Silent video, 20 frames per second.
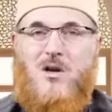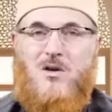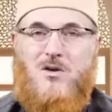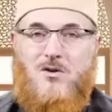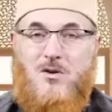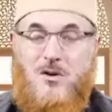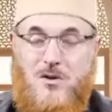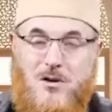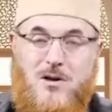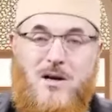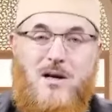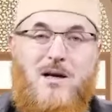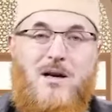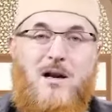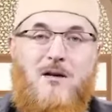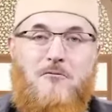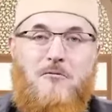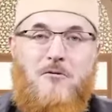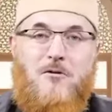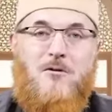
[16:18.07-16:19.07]
So go ahead
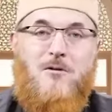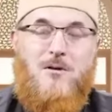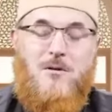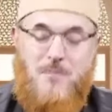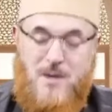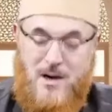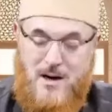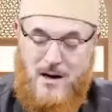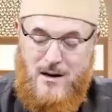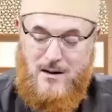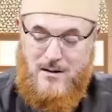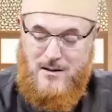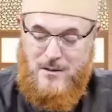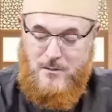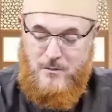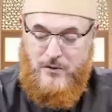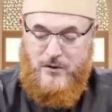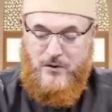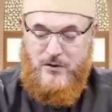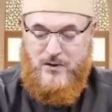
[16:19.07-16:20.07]
and follow him and
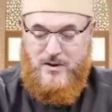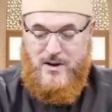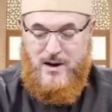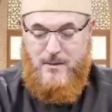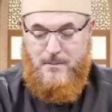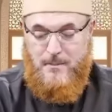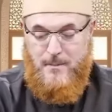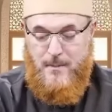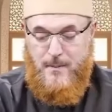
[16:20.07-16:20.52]
accept Islam.